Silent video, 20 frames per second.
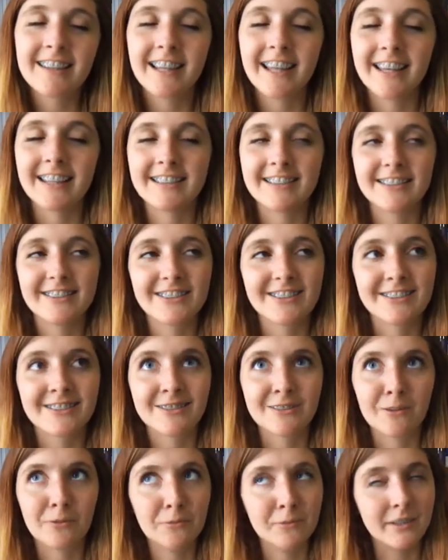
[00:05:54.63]
And it's just
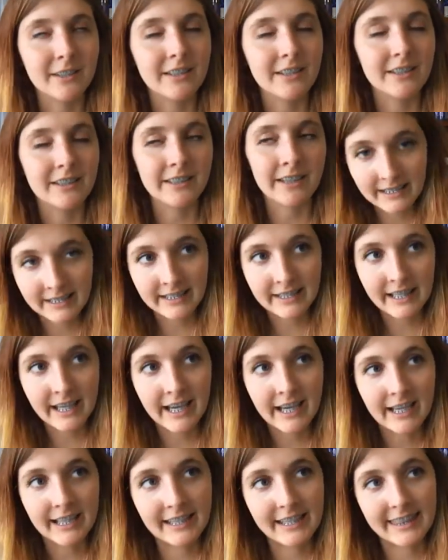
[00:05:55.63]
so weird
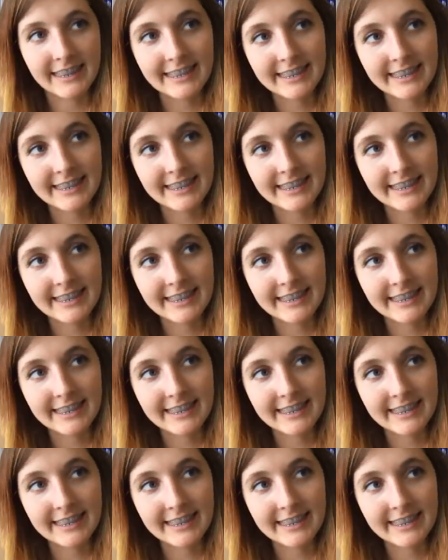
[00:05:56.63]
that